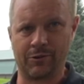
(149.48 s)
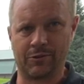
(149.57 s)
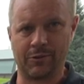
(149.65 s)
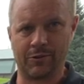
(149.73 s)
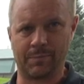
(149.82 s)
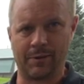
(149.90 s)
is
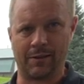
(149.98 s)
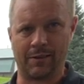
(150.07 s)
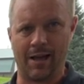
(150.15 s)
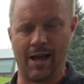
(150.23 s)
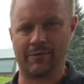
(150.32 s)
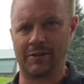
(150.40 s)
there's been a
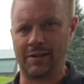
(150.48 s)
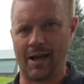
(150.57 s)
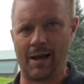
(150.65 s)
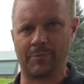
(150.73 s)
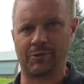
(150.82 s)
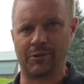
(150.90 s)
lot of
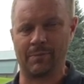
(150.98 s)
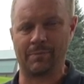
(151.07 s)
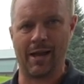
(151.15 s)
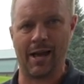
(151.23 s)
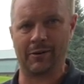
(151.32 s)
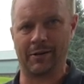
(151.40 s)
adoption of
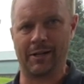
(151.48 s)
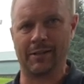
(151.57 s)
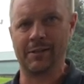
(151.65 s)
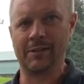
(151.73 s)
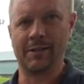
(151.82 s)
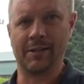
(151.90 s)
battery
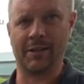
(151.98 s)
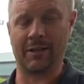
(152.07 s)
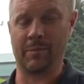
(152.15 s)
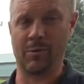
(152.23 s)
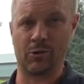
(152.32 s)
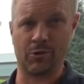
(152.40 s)
in the
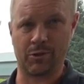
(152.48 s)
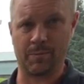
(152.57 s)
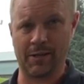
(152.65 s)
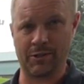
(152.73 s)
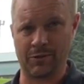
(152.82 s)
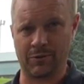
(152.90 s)
commercial
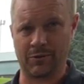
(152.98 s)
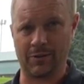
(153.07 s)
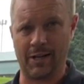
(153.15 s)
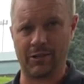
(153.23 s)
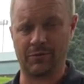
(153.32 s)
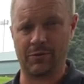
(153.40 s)
space over the
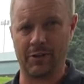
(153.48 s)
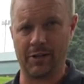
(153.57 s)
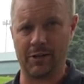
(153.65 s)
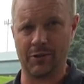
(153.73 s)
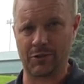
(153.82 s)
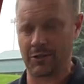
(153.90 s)
last few
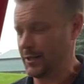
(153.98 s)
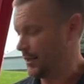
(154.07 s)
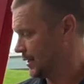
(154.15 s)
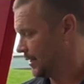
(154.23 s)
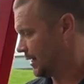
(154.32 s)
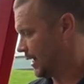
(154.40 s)

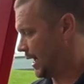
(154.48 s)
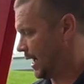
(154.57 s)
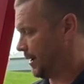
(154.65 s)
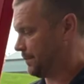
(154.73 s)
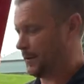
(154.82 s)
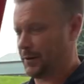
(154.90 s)

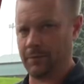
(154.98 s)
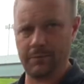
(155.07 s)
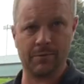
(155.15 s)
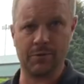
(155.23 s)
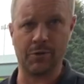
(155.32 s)
years.